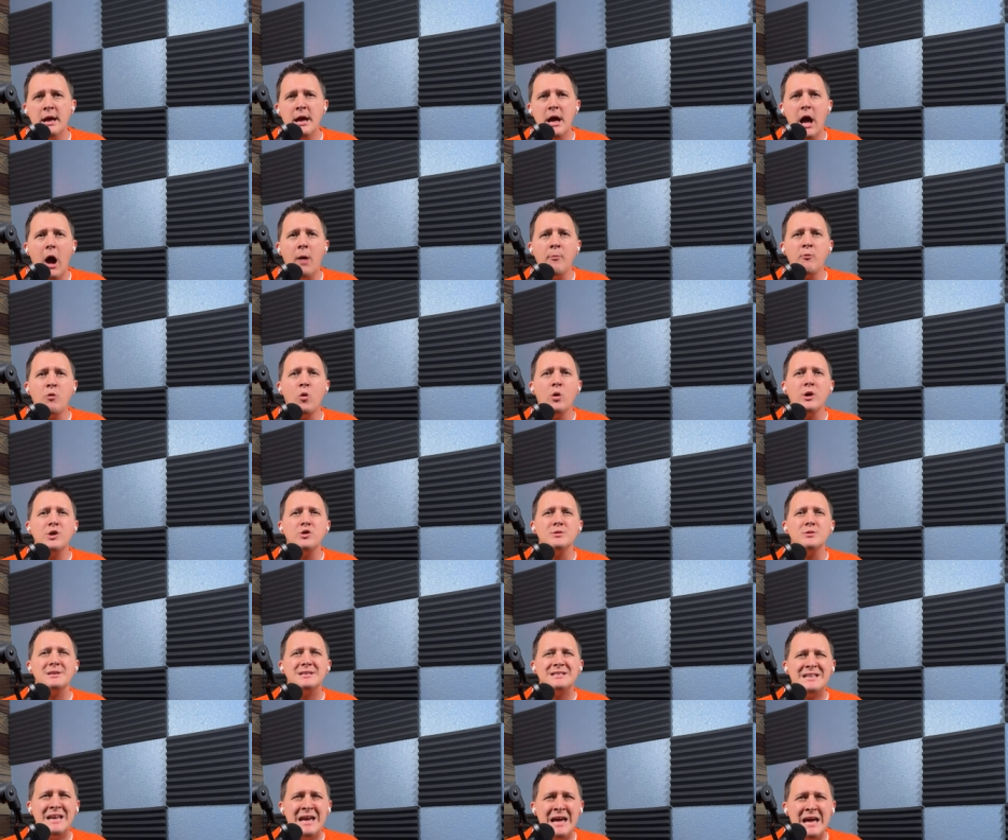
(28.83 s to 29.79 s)
I'm going to
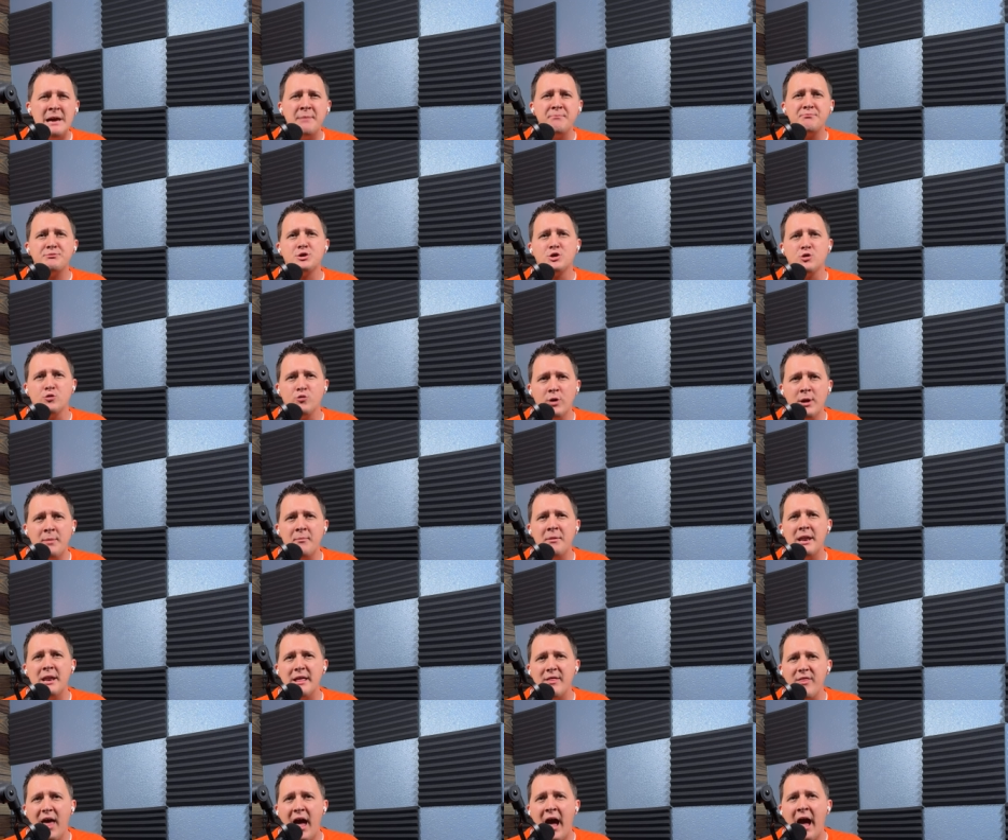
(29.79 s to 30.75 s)
attempt to
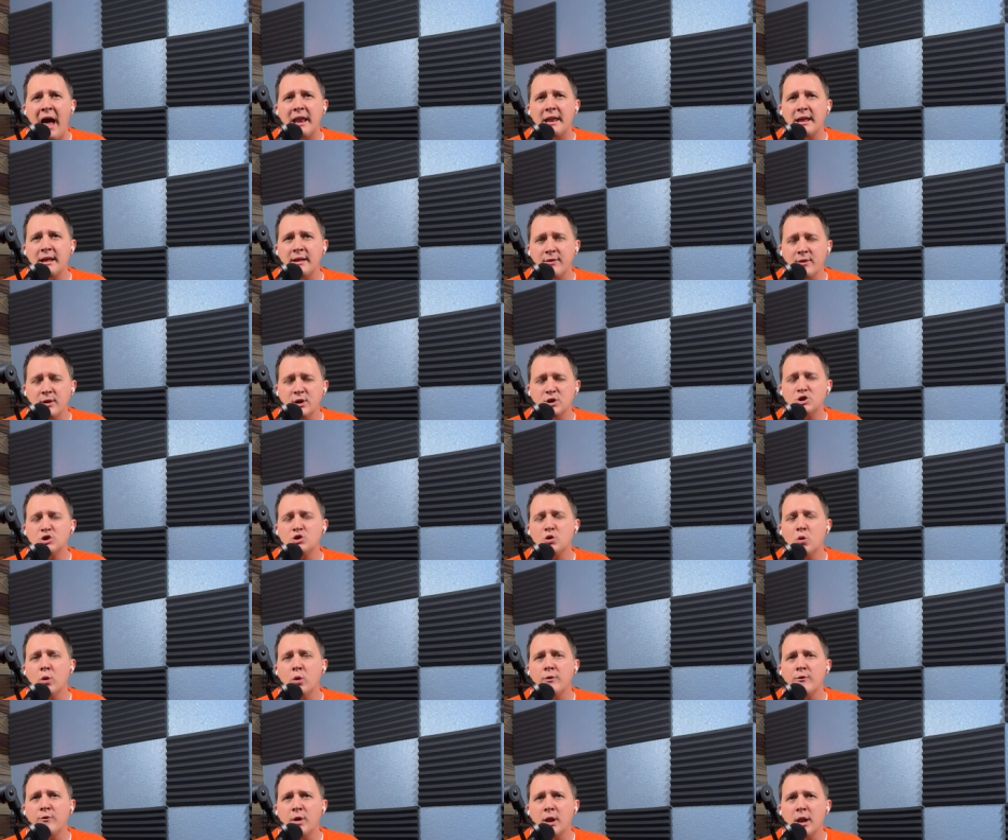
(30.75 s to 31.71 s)
remedy that in this
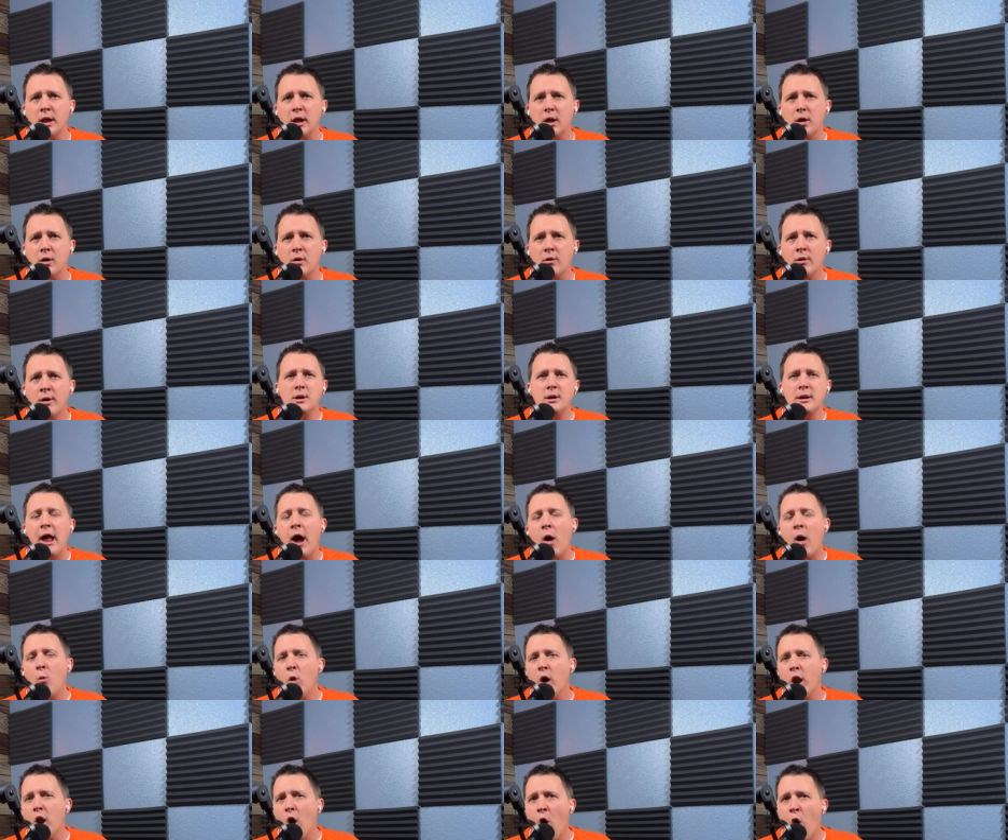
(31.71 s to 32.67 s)
short video. Now,
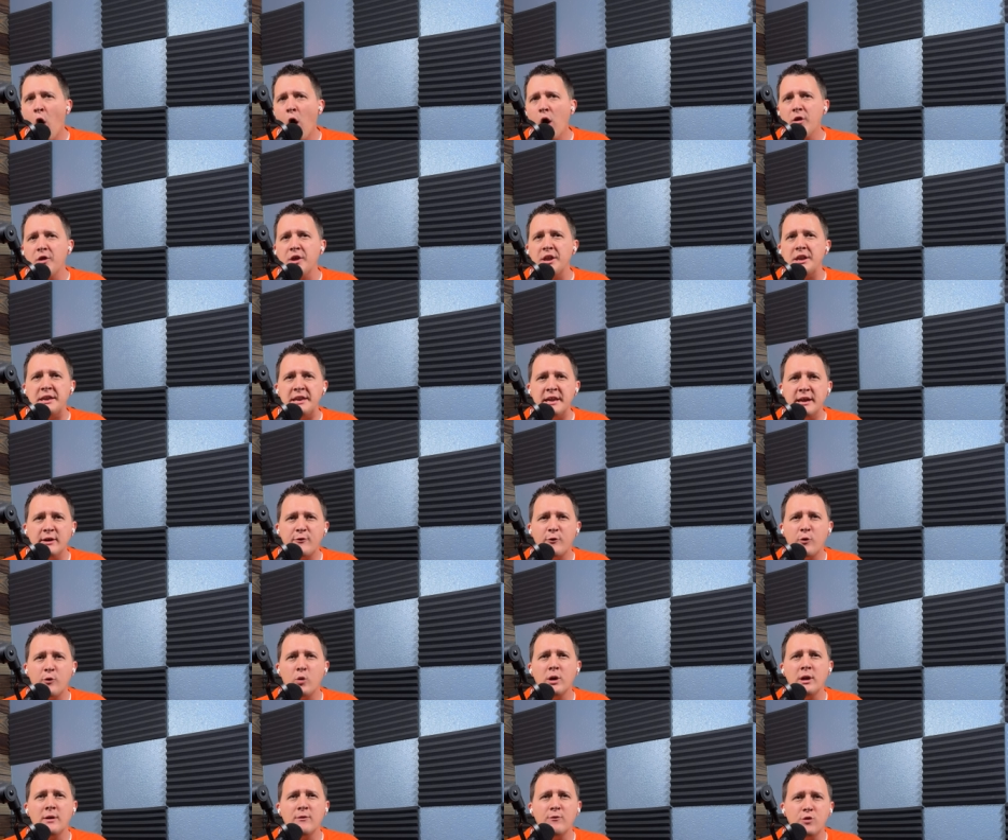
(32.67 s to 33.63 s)
what are the
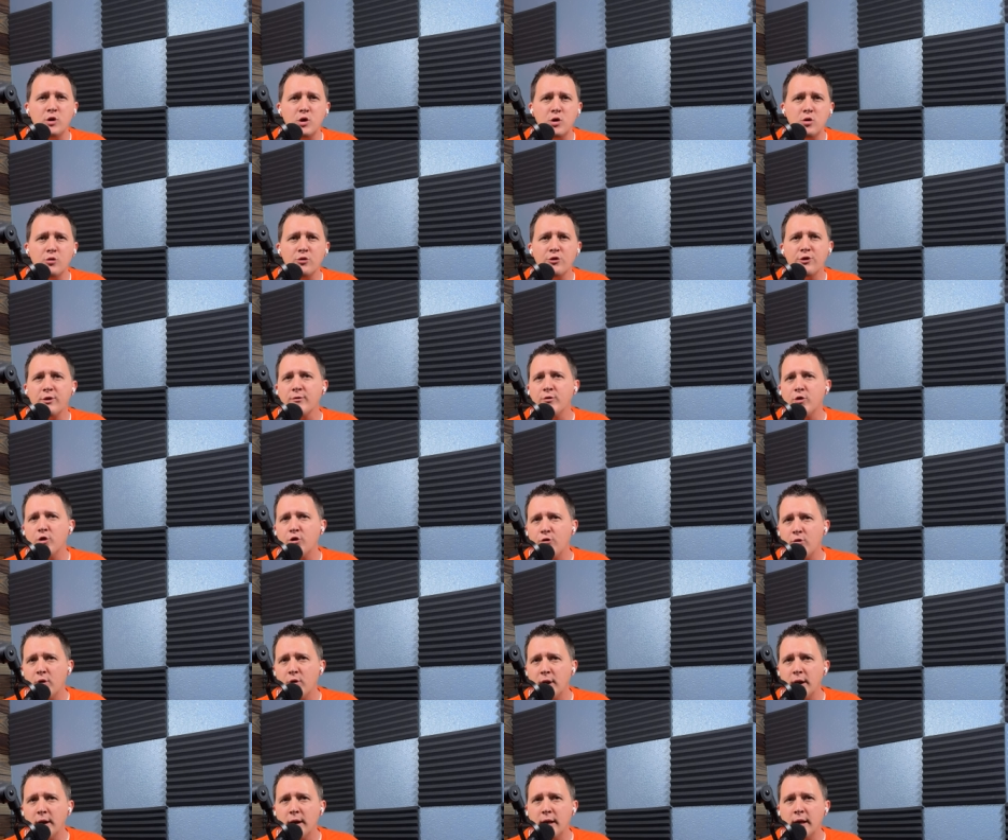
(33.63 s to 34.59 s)
differing views of the
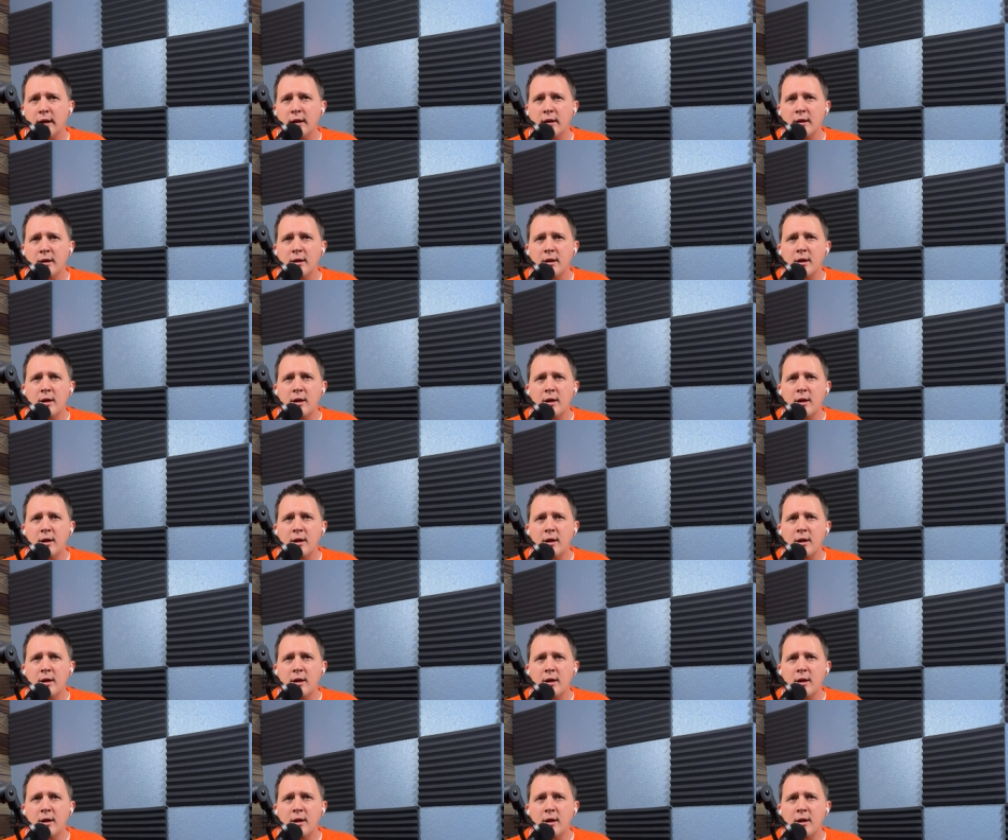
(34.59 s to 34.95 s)
Trinity?